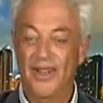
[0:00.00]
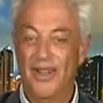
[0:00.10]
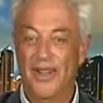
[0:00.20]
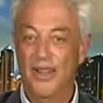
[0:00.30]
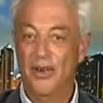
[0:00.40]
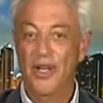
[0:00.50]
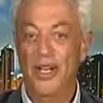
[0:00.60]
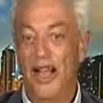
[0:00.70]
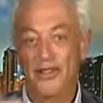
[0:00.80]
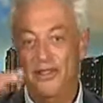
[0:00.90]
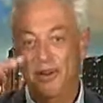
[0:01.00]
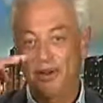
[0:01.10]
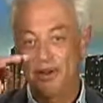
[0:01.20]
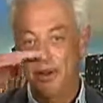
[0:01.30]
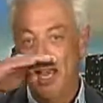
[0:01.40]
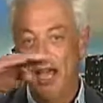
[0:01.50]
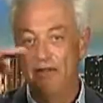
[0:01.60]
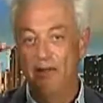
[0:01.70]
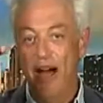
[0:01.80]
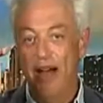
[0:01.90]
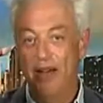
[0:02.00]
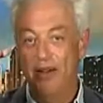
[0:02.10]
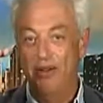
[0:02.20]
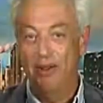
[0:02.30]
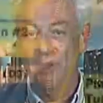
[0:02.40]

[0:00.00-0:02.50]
And then you realize you're in 2.5 miles